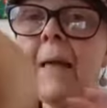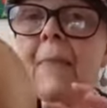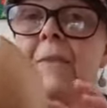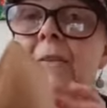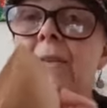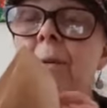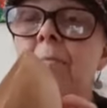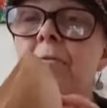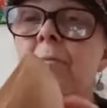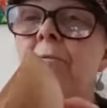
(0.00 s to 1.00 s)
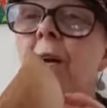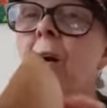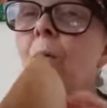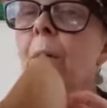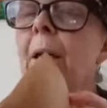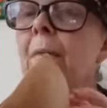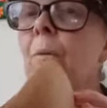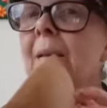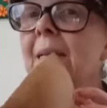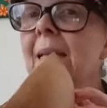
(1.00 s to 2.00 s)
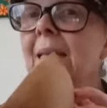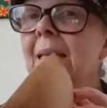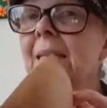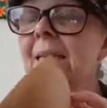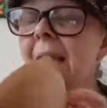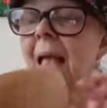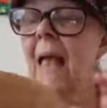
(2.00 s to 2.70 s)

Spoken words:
And this has come from far away in the West Indies.